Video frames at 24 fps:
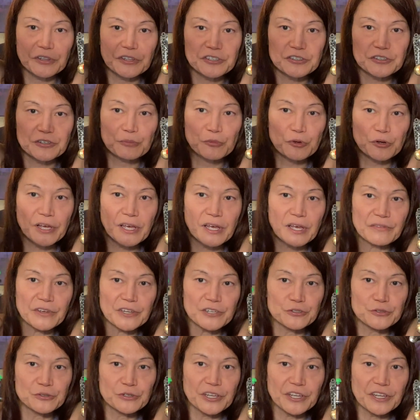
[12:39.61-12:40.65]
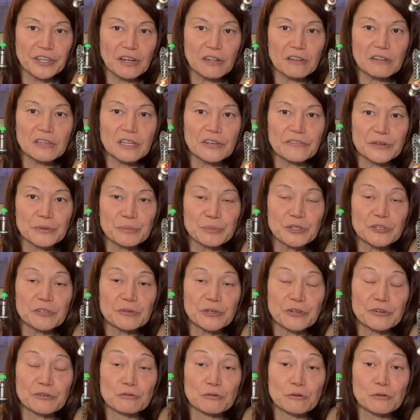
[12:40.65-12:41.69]
These are more heavy duty 11
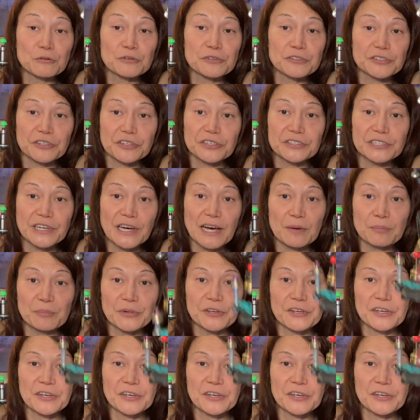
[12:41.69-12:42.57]
millimeter rollers on the top